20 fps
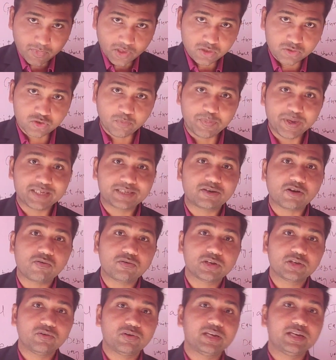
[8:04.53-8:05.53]
so based
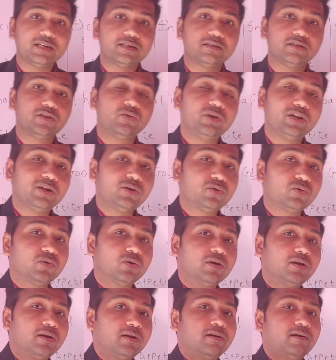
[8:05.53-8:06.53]
on your needs, you need
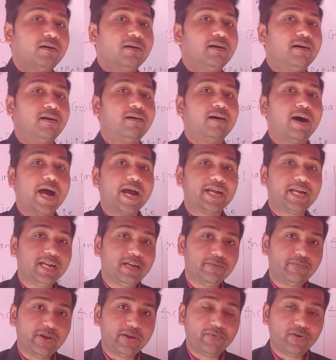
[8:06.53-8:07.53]
to
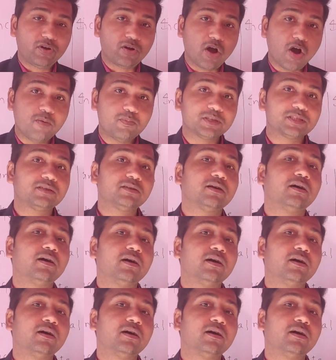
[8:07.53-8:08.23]
identify for how much